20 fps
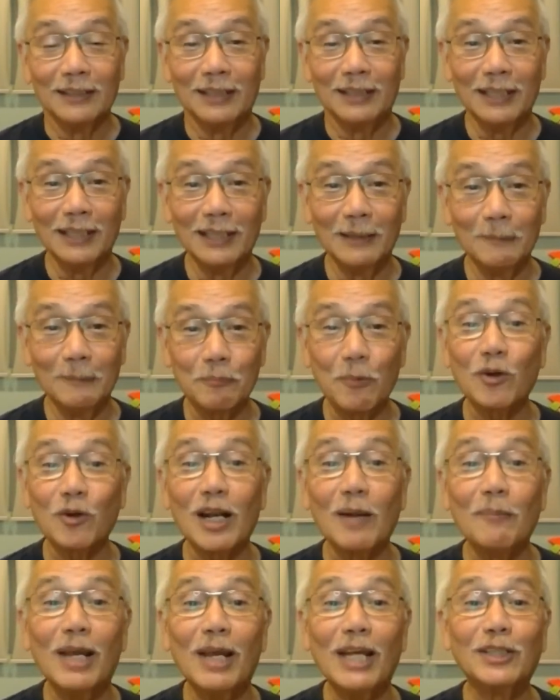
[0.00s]
the
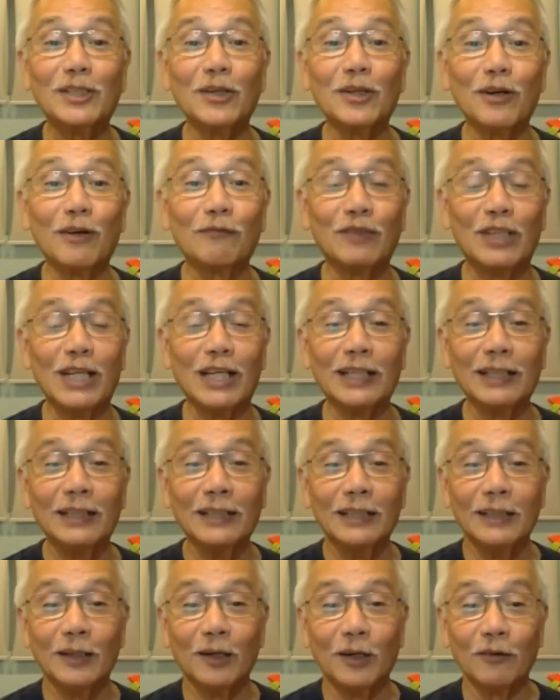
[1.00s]
proclamation of
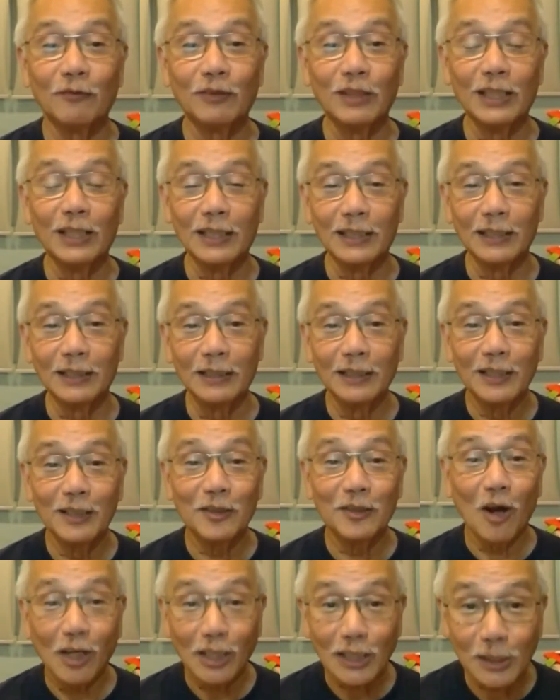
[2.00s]
the of the
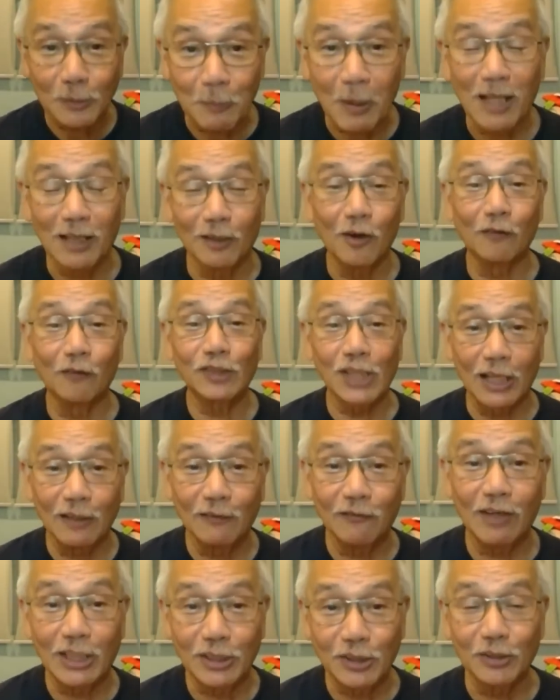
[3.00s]
gospel of
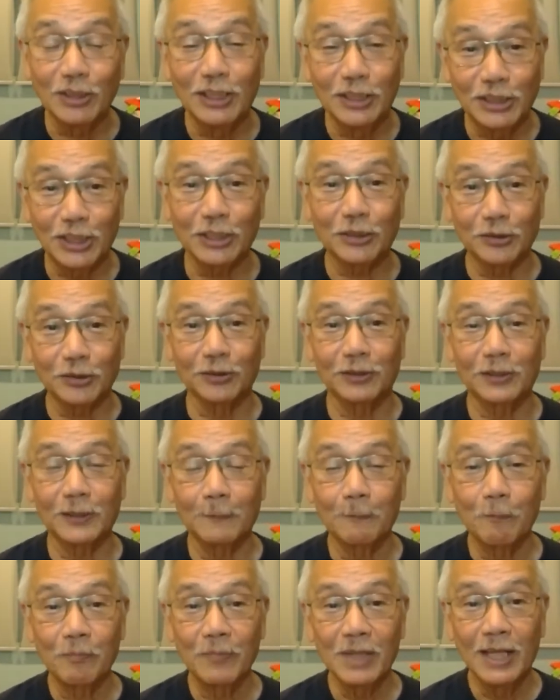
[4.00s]
salvation in
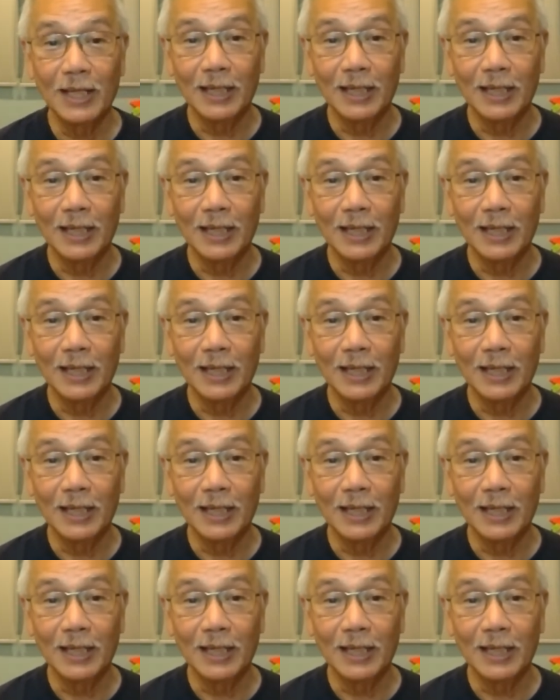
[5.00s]
Jesus,